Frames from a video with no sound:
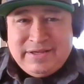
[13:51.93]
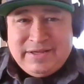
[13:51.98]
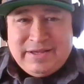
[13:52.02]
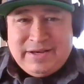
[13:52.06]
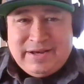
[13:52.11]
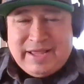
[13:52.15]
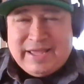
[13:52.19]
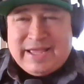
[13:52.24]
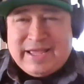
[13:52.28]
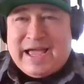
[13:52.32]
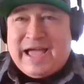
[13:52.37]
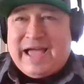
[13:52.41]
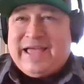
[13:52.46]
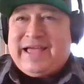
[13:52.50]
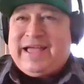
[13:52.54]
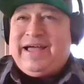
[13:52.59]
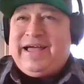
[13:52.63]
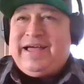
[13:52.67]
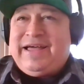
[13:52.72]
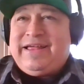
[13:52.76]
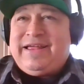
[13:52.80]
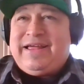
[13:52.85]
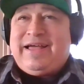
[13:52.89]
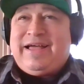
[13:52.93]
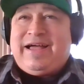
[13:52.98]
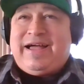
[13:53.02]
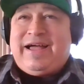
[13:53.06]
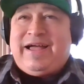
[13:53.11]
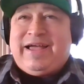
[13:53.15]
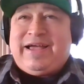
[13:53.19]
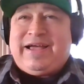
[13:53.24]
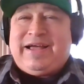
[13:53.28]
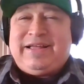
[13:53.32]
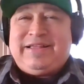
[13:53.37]
like I
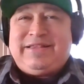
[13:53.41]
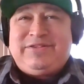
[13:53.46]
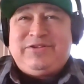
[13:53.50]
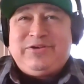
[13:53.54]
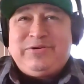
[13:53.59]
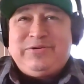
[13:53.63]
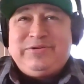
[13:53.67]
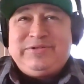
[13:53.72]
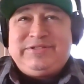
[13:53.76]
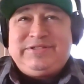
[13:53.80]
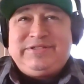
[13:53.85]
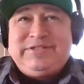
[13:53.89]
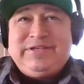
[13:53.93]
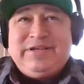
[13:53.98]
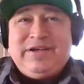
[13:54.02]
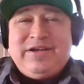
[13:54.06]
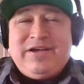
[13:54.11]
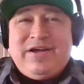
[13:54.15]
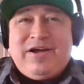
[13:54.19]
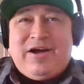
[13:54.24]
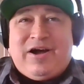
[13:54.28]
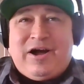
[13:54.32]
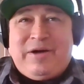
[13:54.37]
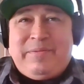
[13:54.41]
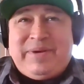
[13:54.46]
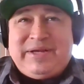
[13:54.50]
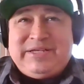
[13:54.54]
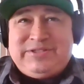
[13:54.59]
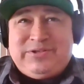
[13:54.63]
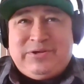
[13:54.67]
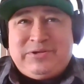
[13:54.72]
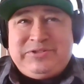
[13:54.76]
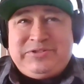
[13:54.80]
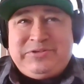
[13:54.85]
got dudes on my
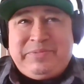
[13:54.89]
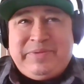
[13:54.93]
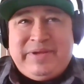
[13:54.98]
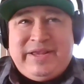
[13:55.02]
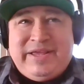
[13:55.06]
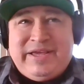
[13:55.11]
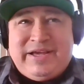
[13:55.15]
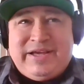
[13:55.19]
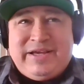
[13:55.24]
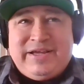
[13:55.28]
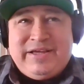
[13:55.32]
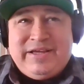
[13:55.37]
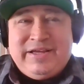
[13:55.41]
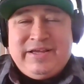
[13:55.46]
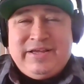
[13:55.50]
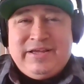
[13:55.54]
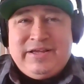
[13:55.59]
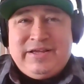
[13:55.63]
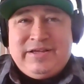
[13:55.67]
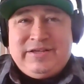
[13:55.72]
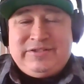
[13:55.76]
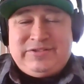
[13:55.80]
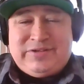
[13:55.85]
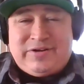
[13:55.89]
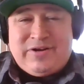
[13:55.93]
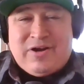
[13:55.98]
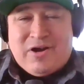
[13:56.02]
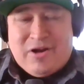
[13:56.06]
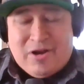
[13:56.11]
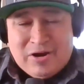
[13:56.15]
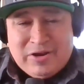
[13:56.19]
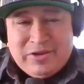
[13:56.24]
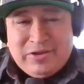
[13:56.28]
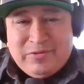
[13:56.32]
social media trying to
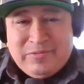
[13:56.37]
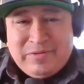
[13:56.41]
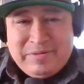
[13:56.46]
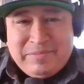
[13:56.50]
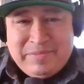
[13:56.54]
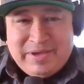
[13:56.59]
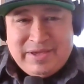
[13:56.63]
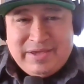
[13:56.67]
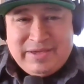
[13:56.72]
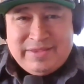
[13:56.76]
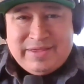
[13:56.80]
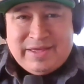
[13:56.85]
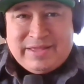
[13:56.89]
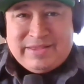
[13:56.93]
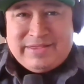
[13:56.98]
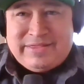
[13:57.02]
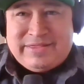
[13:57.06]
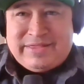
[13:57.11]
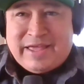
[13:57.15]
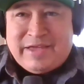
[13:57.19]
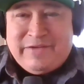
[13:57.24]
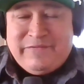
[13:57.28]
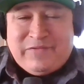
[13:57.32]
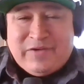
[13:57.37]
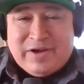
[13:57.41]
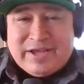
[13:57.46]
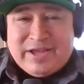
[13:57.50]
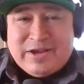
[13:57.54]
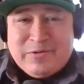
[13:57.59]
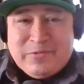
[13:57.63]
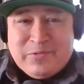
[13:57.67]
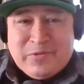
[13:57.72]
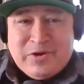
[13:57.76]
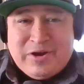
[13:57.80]
argue with me that they
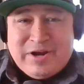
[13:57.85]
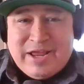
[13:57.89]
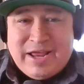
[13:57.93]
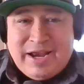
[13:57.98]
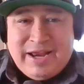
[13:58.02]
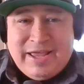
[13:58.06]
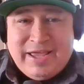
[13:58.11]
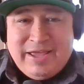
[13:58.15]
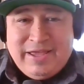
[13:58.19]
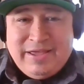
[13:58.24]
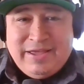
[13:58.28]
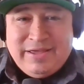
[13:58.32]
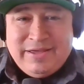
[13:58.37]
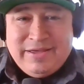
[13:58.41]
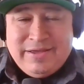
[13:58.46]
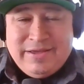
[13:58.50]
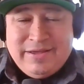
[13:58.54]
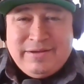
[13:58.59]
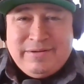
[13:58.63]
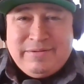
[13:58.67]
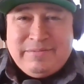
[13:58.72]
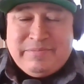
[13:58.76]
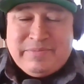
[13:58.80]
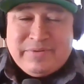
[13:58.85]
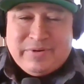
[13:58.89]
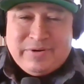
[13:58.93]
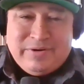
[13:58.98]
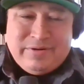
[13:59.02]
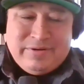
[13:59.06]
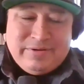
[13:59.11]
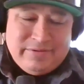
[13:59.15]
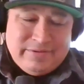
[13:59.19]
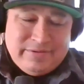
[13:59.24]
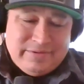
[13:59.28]
fucking run LA.
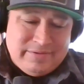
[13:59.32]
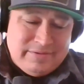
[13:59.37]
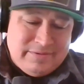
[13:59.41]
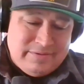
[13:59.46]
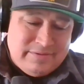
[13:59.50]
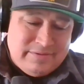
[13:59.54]
Bro,